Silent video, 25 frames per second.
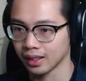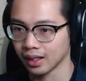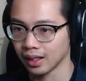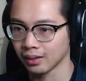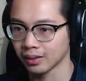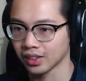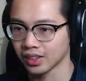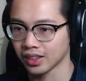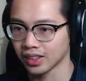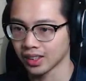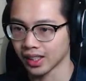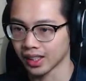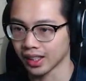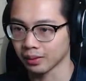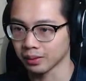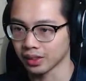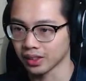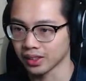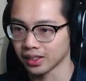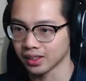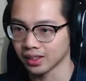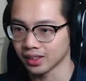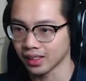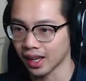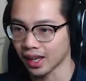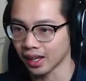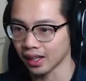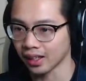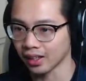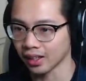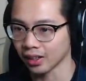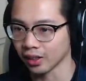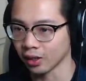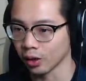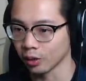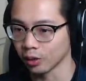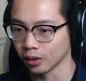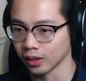I'm just like I'm just standing
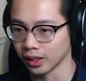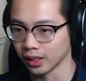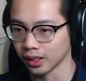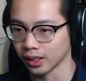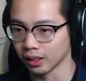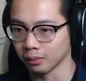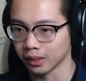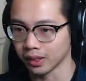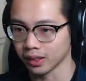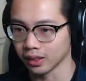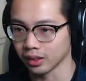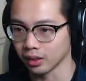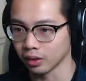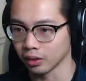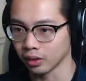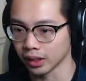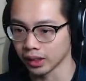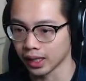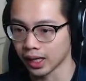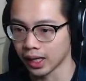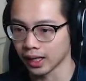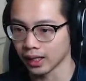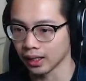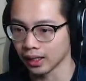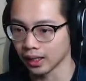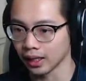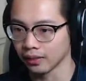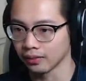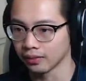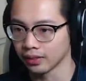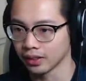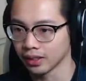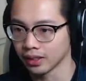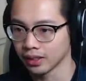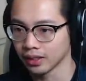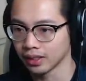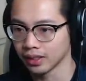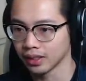there holding it. I'm like the only guy
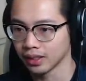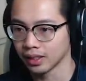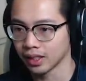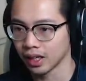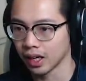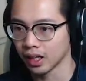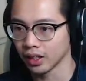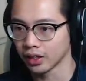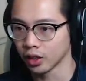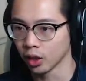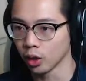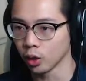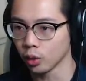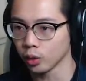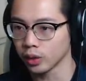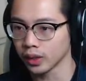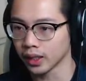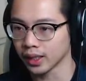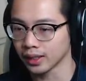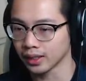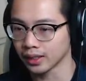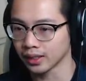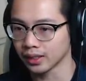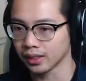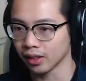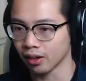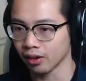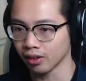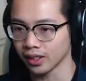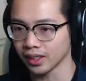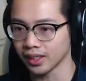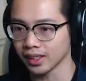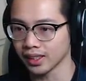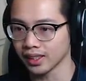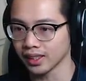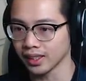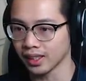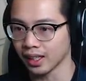left. Hadouken,
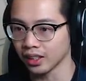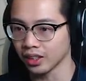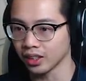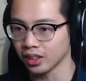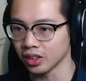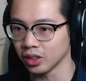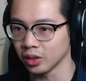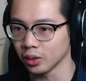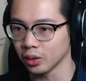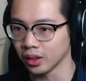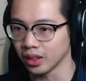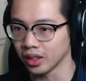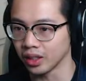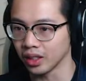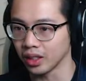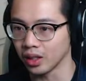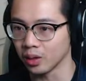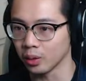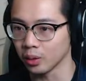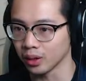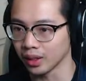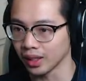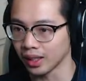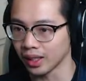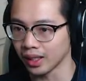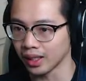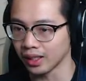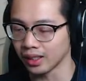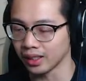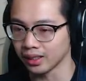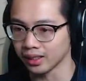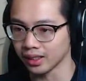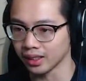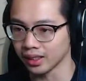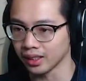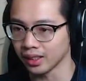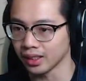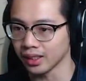darn it! How do you Hadouken?
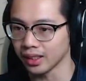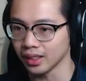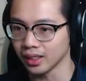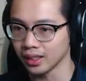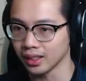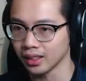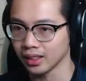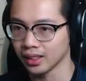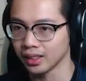E?